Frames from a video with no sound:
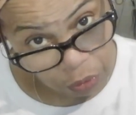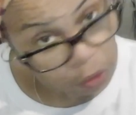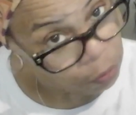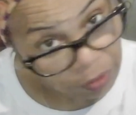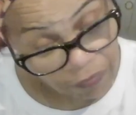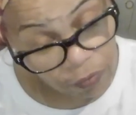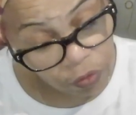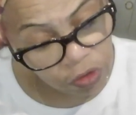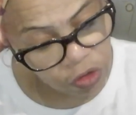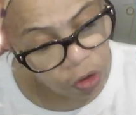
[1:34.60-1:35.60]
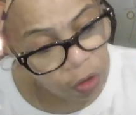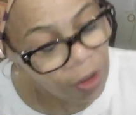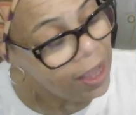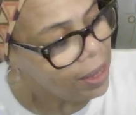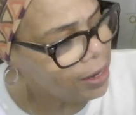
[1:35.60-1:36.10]
Don't be foolish,
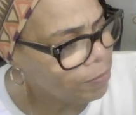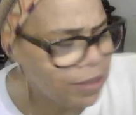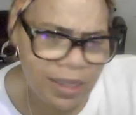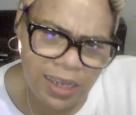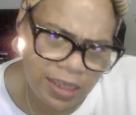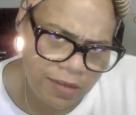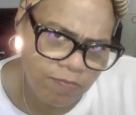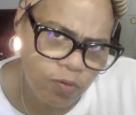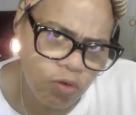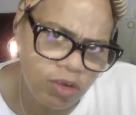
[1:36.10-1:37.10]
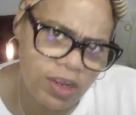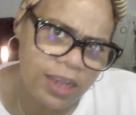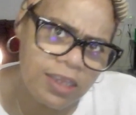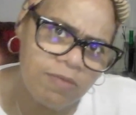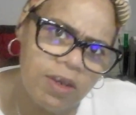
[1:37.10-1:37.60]
y'all. And I'm seeing some foolish
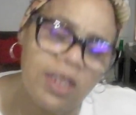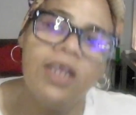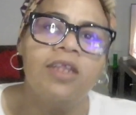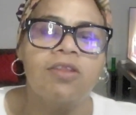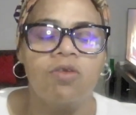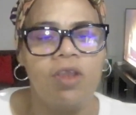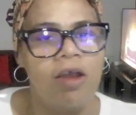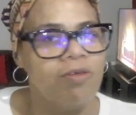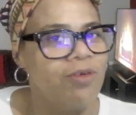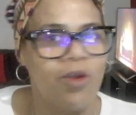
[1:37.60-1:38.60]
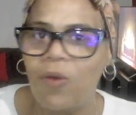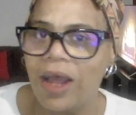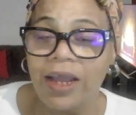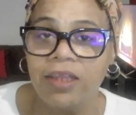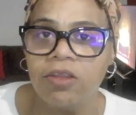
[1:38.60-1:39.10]
activity, so y'all know
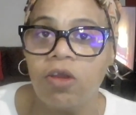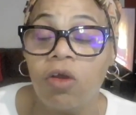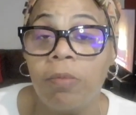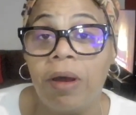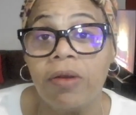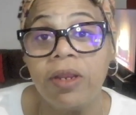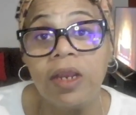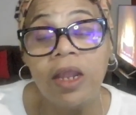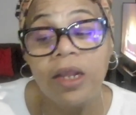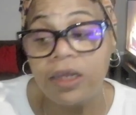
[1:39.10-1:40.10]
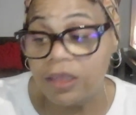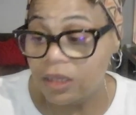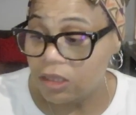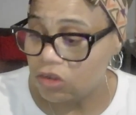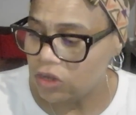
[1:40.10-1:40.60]
I got to talk about it
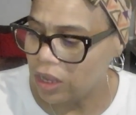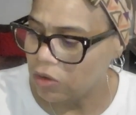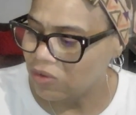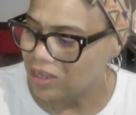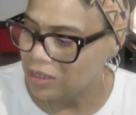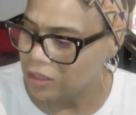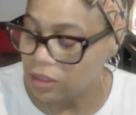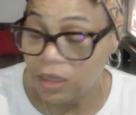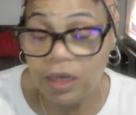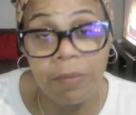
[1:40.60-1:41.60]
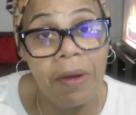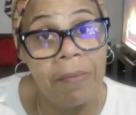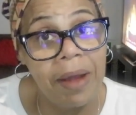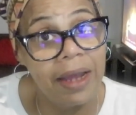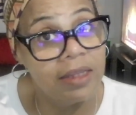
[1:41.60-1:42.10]
because this channel is indeed
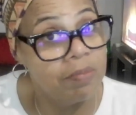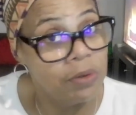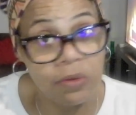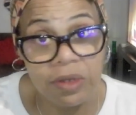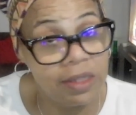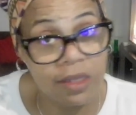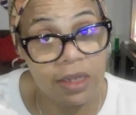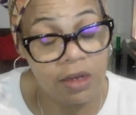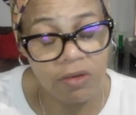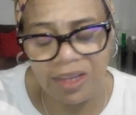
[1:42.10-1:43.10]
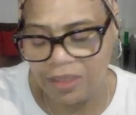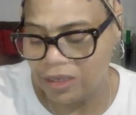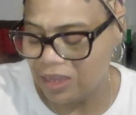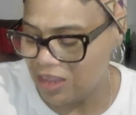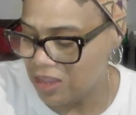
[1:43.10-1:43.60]
about my experiences here.
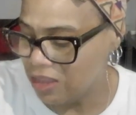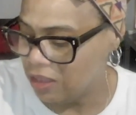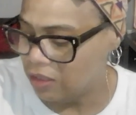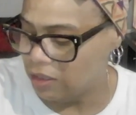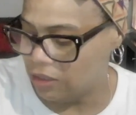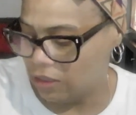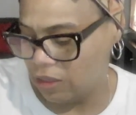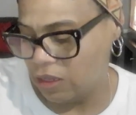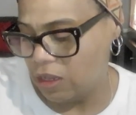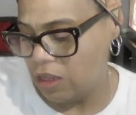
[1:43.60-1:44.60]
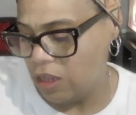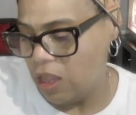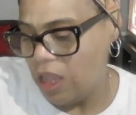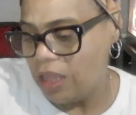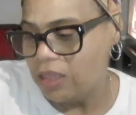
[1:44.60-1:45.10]
Yes, it is.
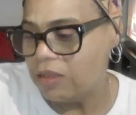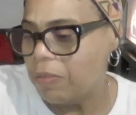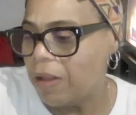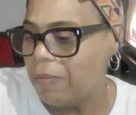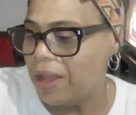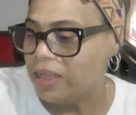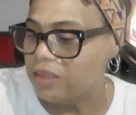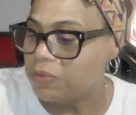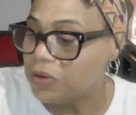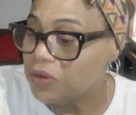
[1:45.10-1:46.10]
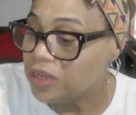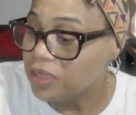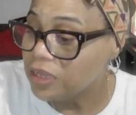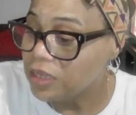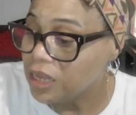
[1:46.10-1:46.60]
It's about my
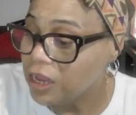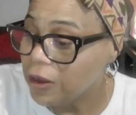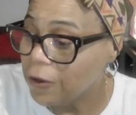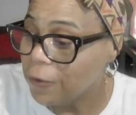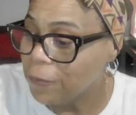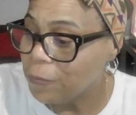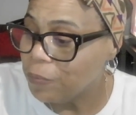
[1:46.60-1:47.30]
experiences here.